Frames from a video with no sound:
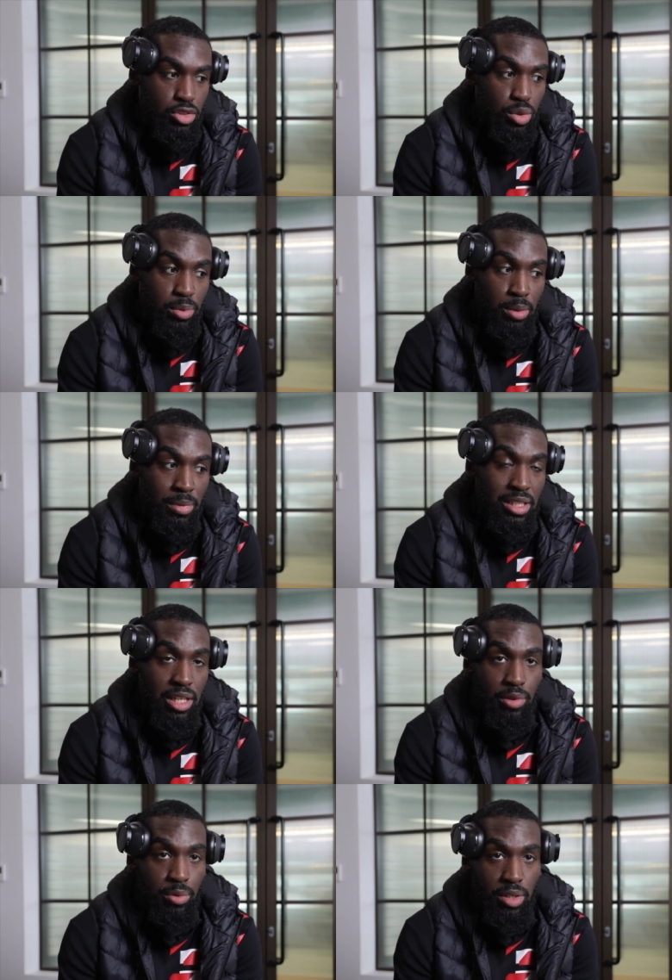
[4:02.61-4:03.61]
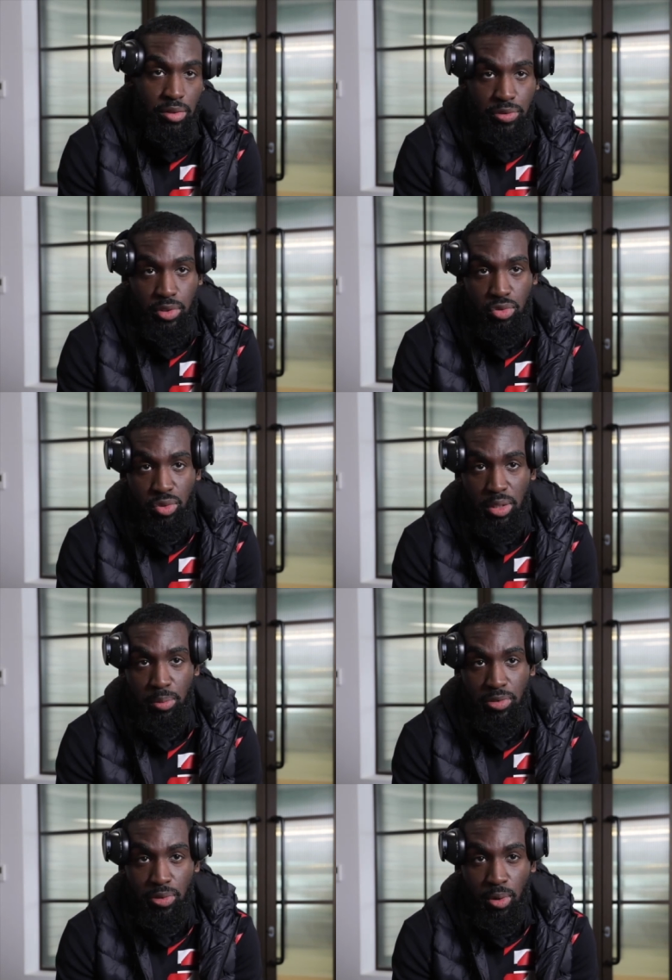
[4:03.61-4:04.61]
some of them had never written for
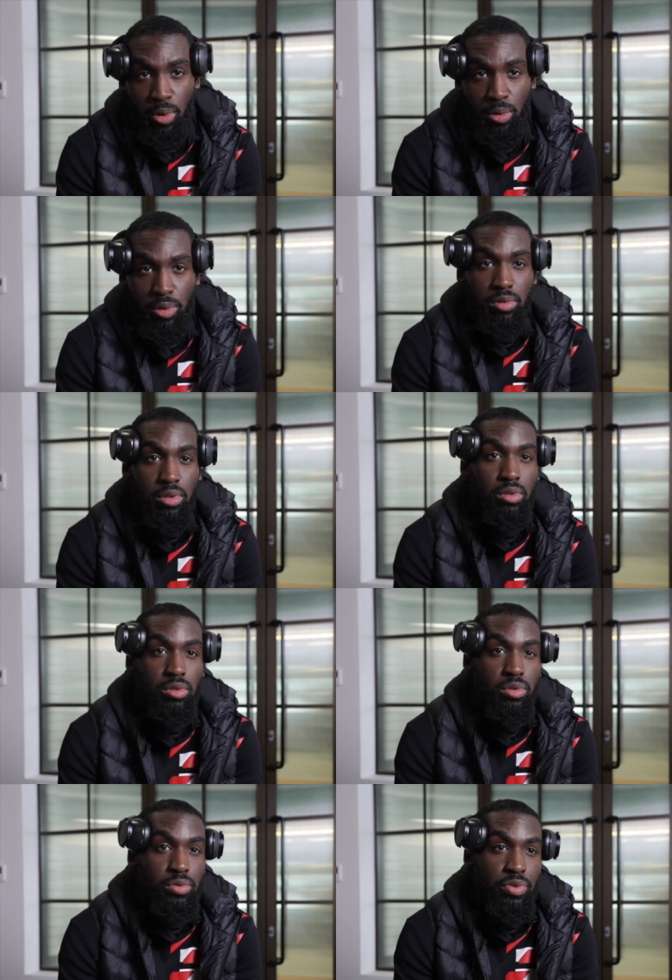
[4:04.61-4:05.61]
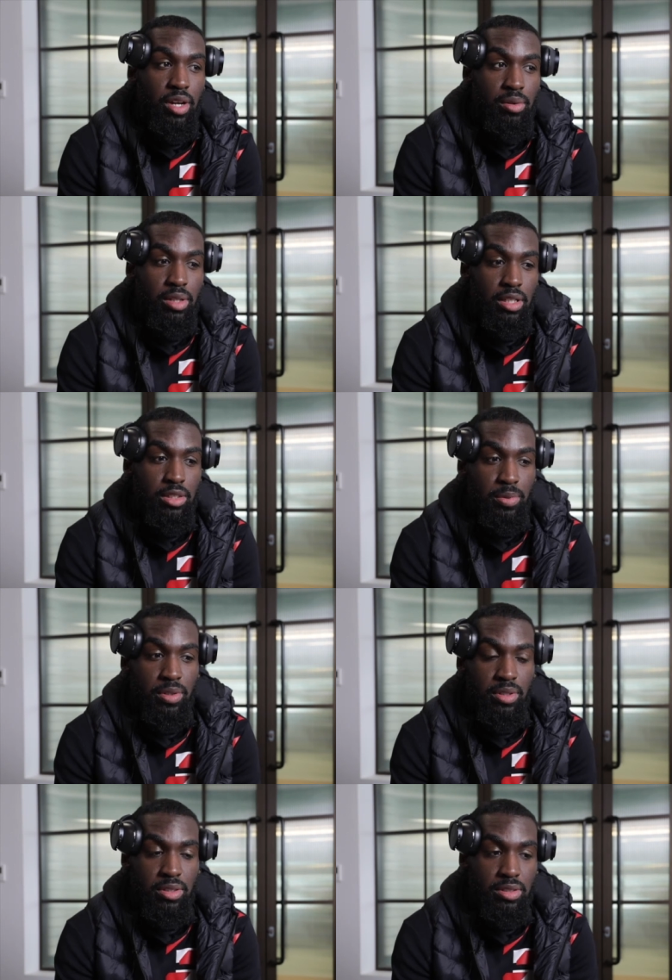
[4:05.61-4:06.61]
screen before, and you know, there was varied
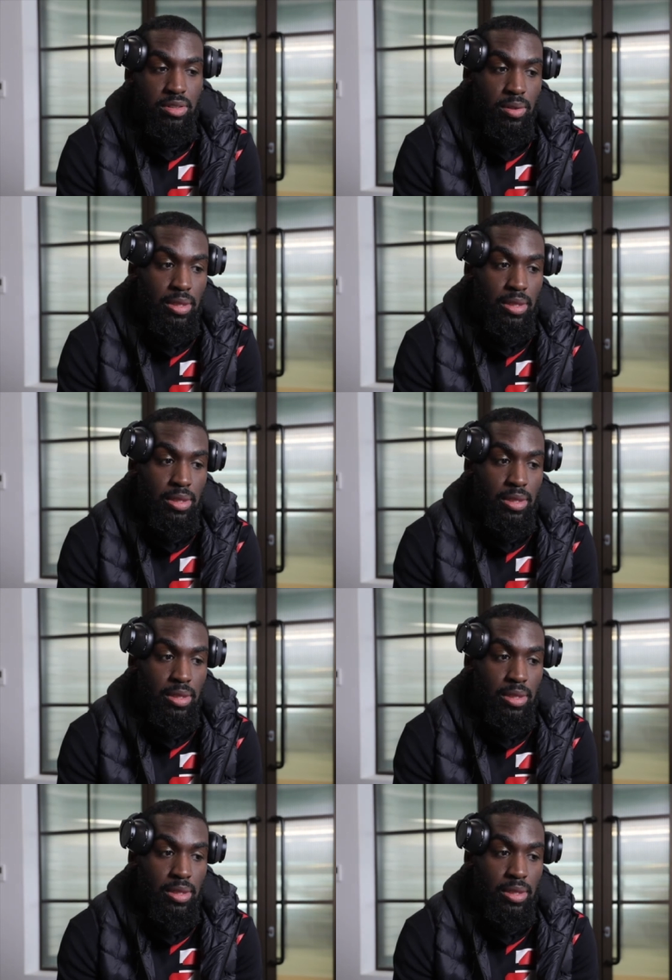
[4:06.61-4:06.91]
experience.